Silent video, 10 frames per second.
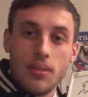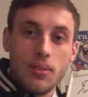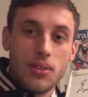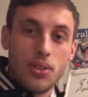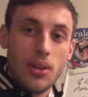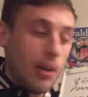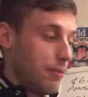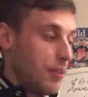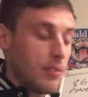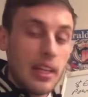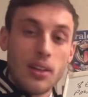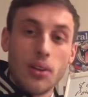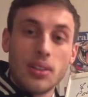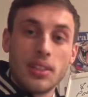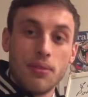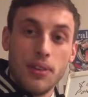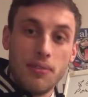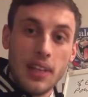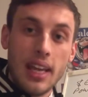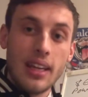to $15 to
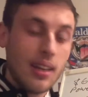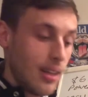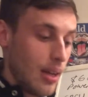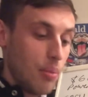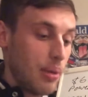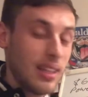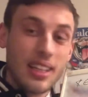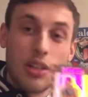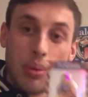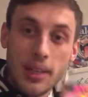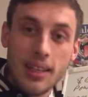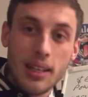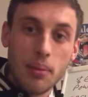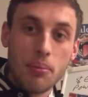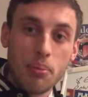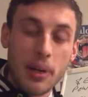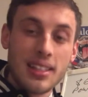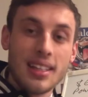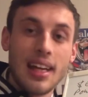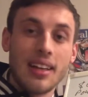$15, but liquidity
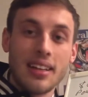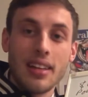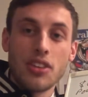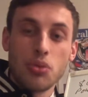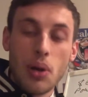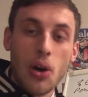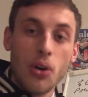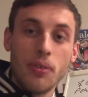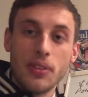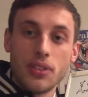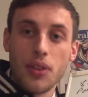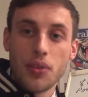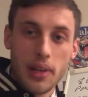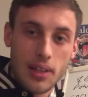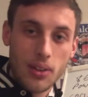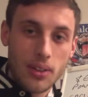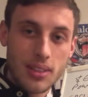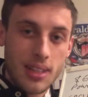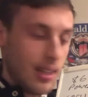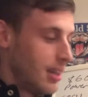brings it down another $12 to
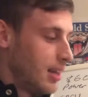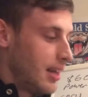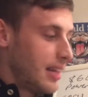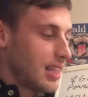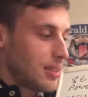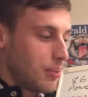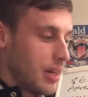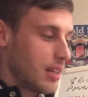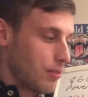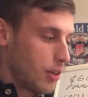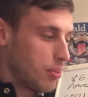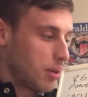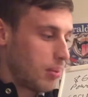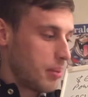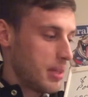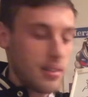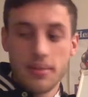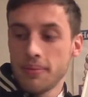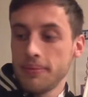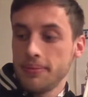$3. And that's where the real problem is.
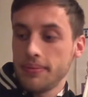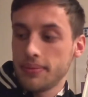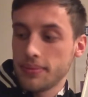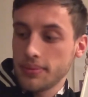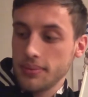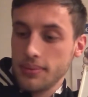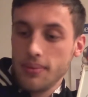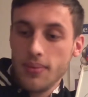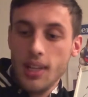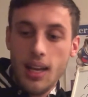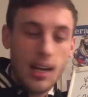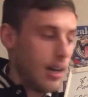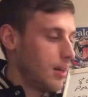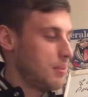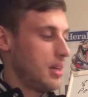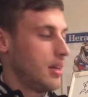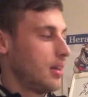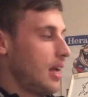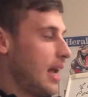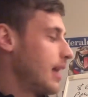And
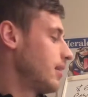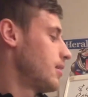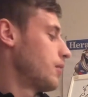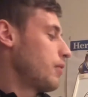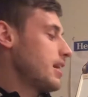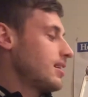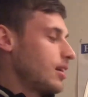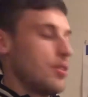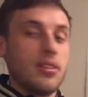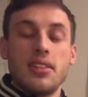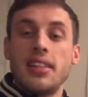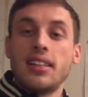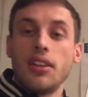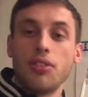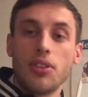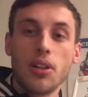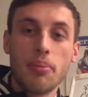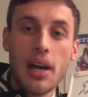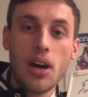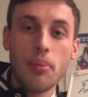the reason I use a $600
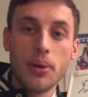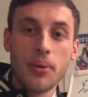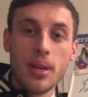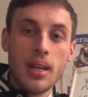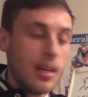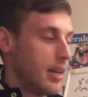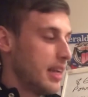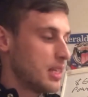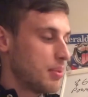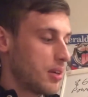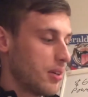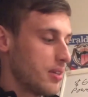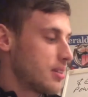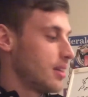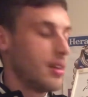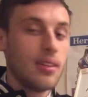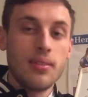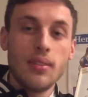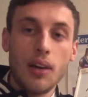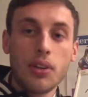power bill is because
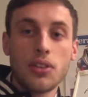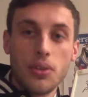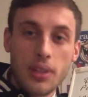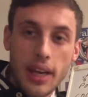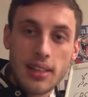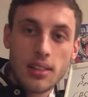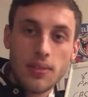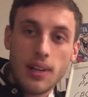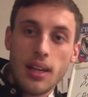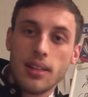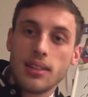I've got 2 cases of